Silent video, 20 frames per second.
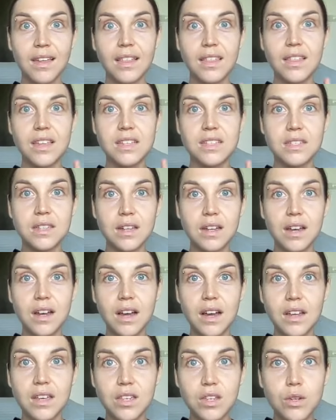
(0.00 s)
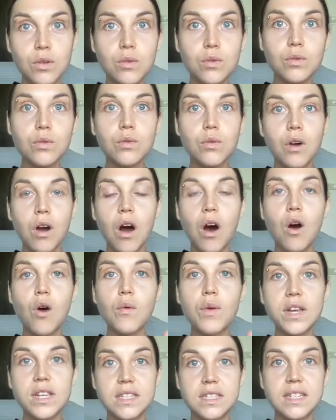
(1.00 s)
this you
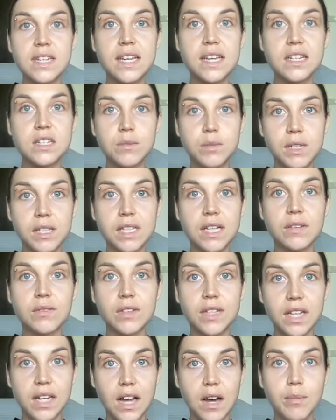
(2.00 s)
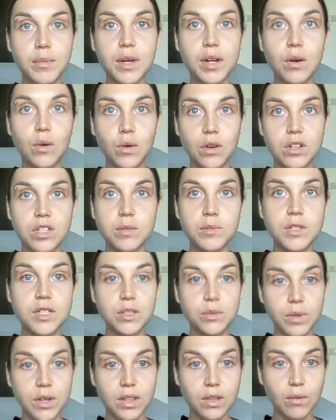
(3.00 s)
always need to be leveling up in order to be
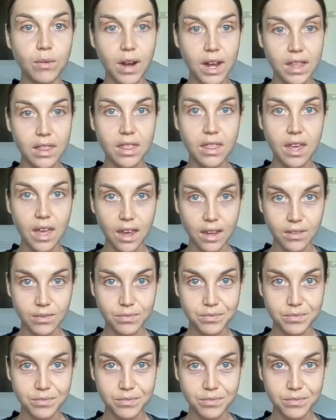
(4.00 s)
doing the right thing